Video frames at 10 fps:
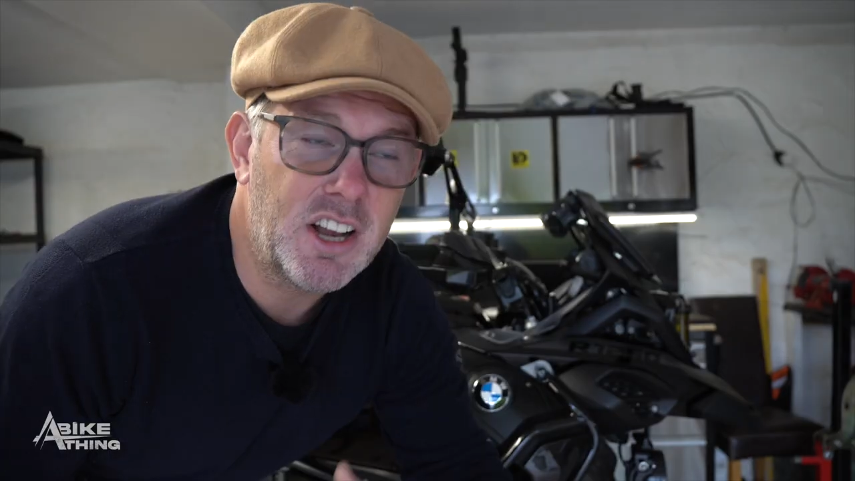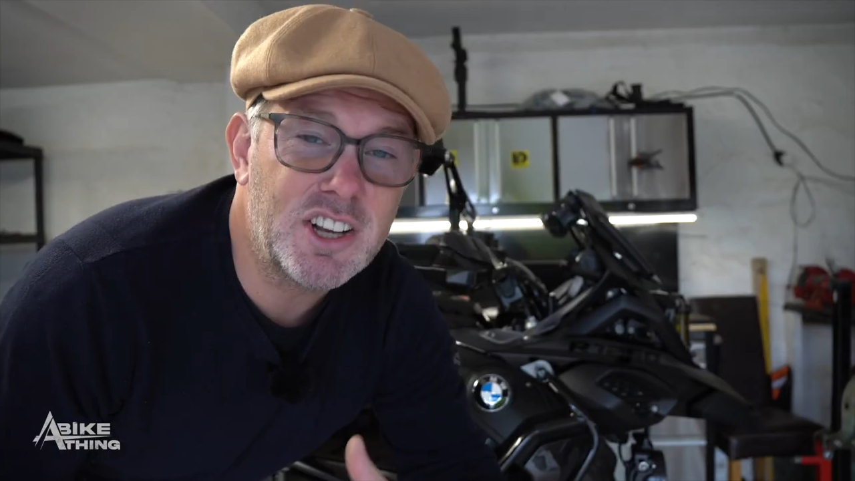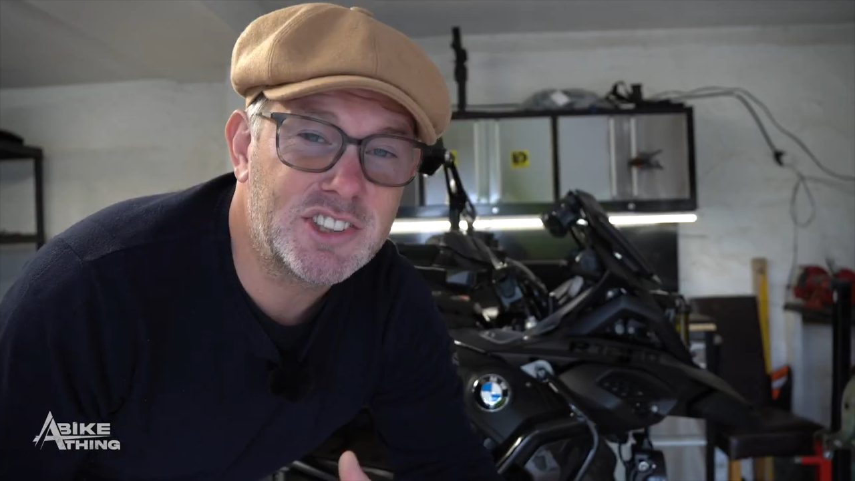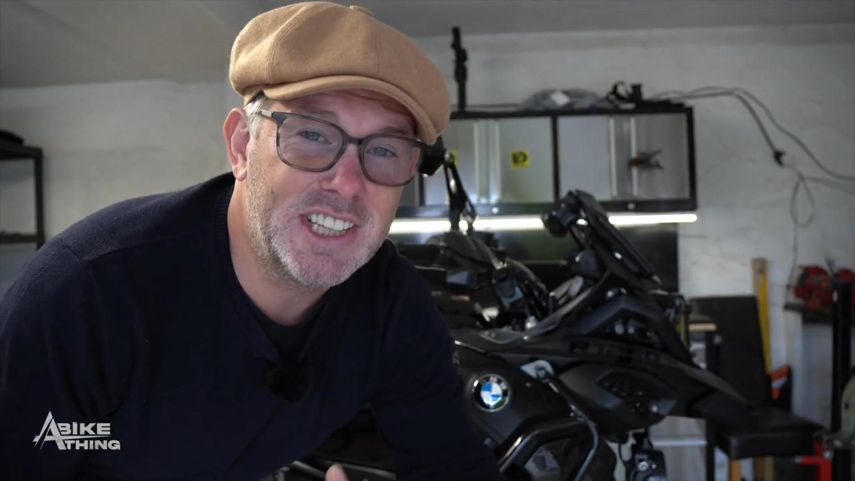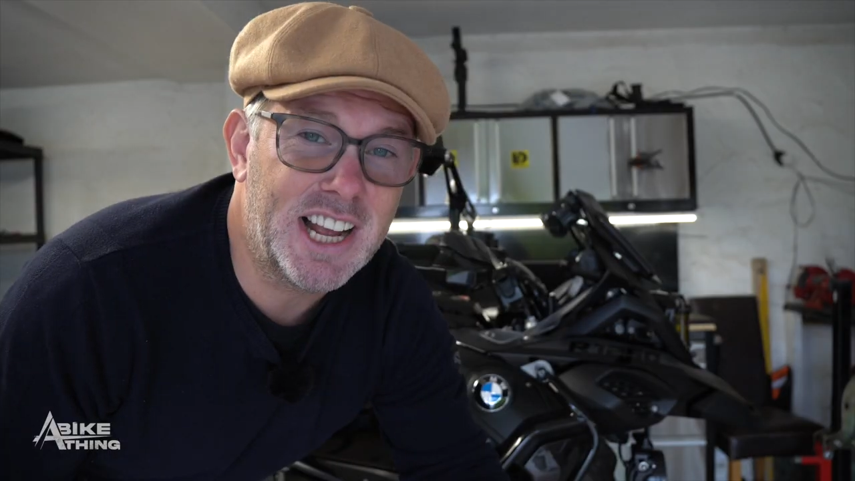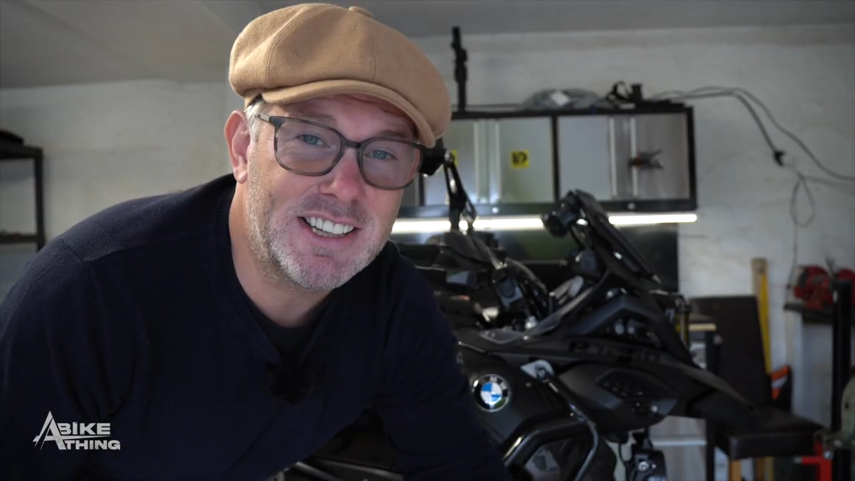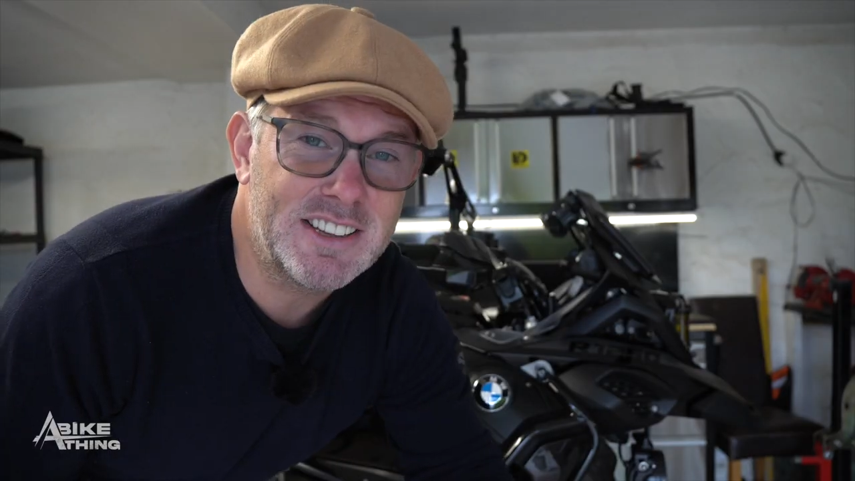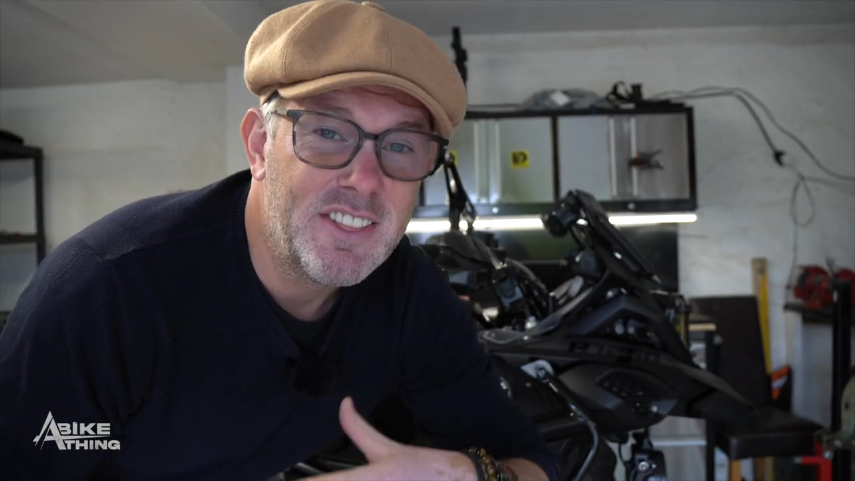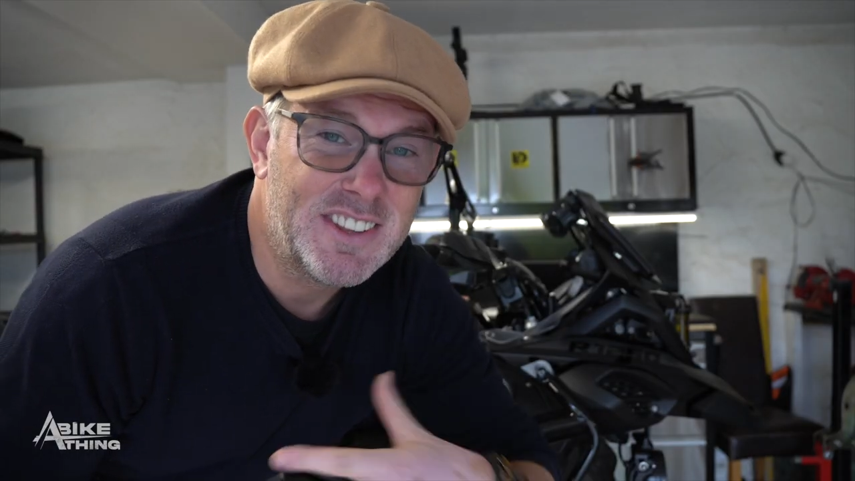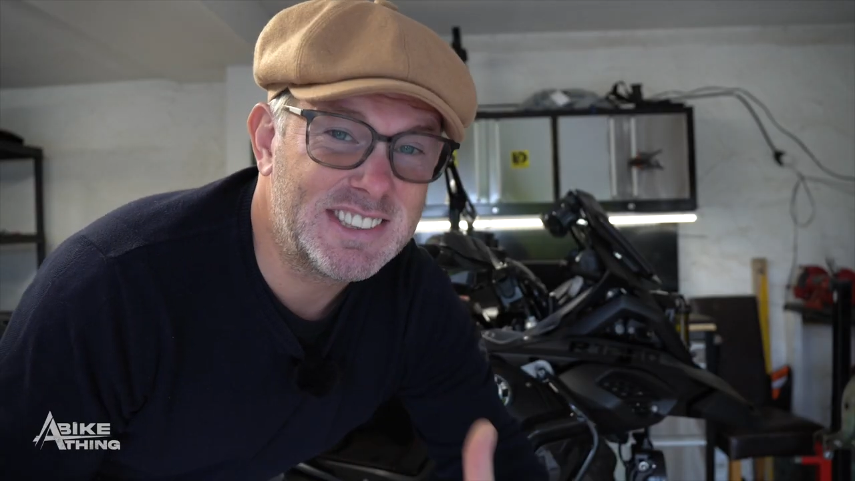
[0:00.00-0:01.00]
Last year I
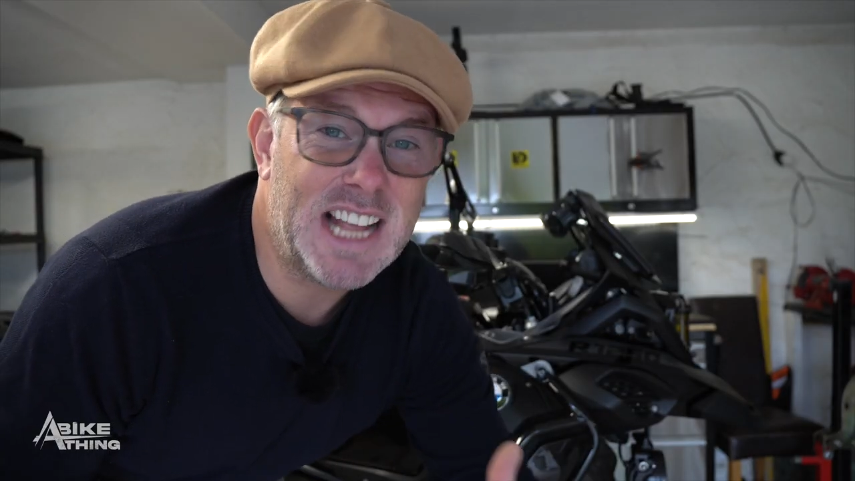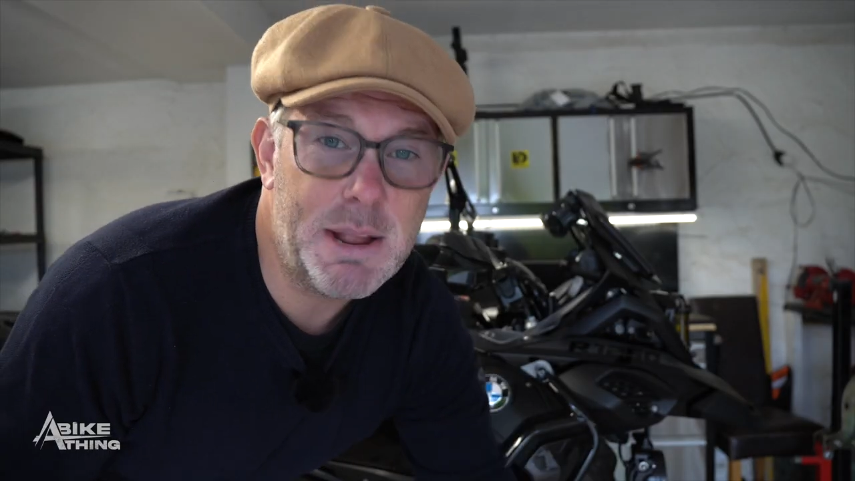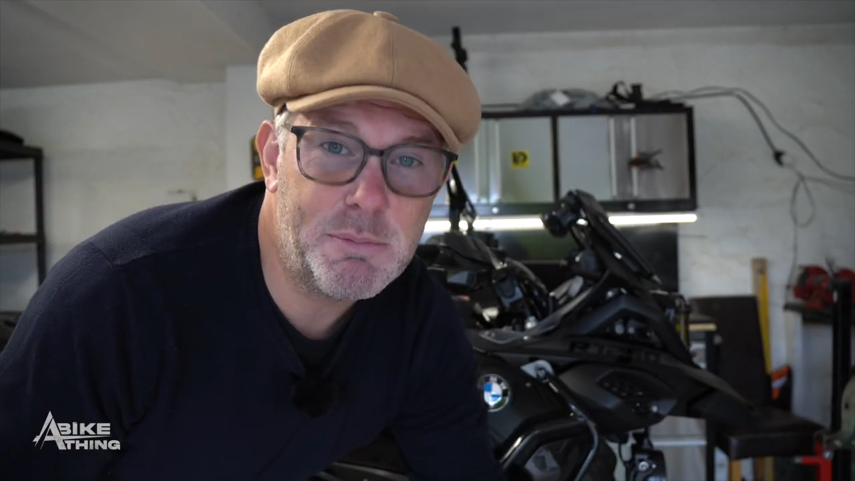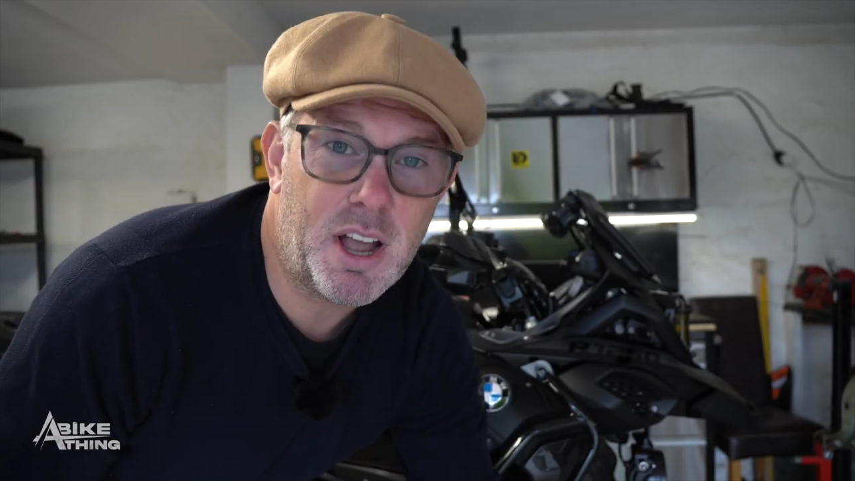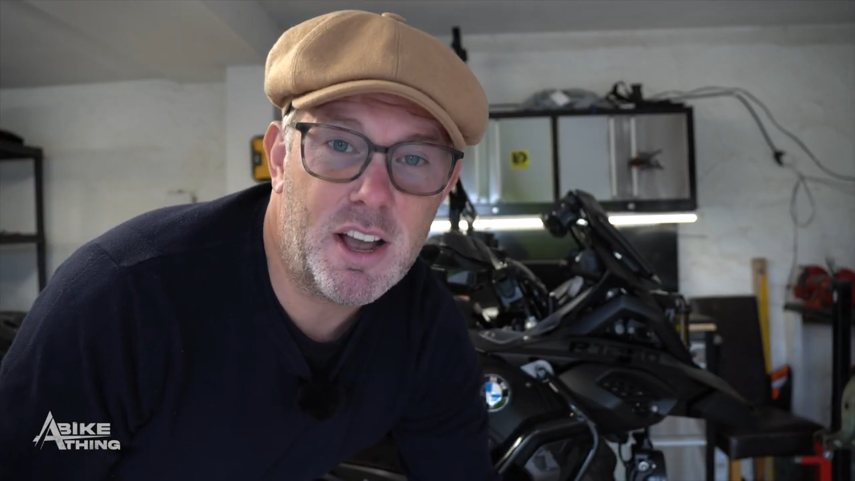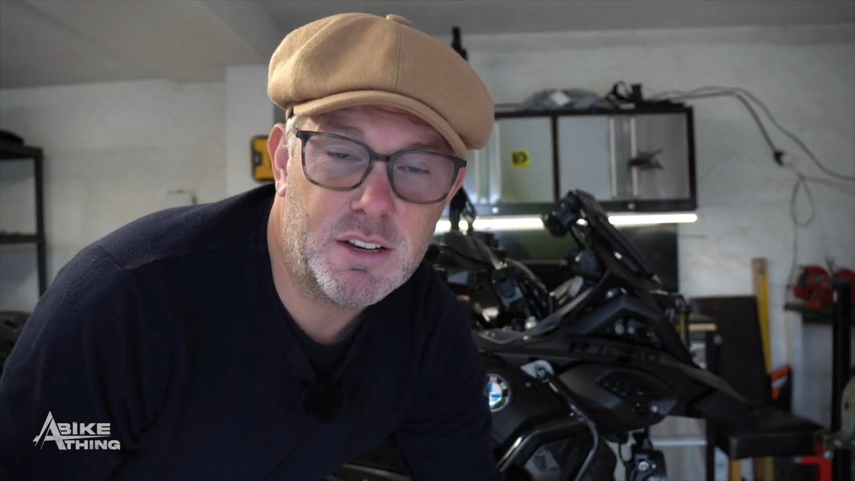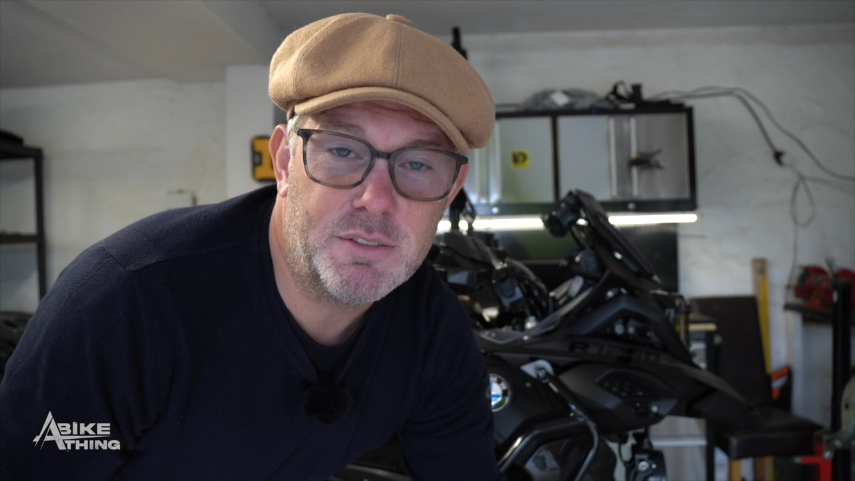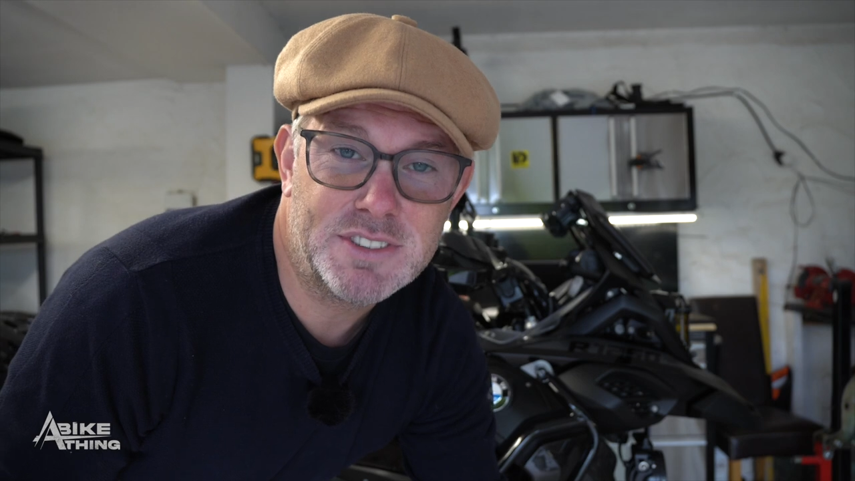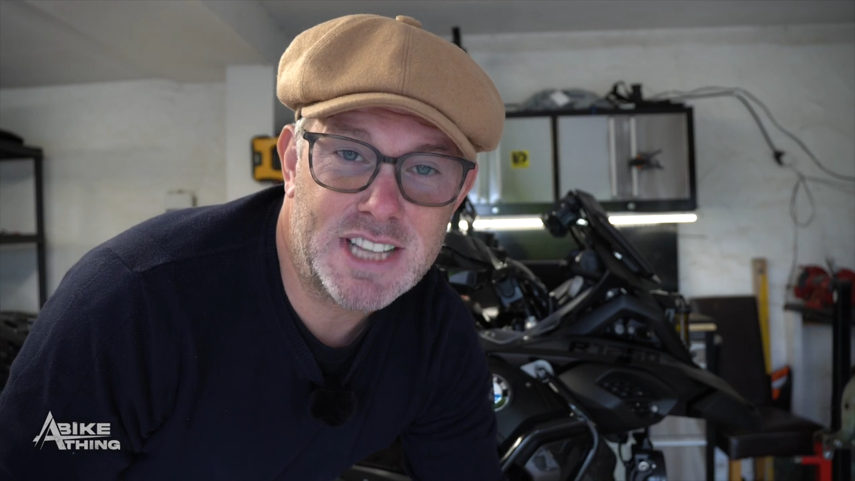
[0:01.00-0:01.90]
did the same kind of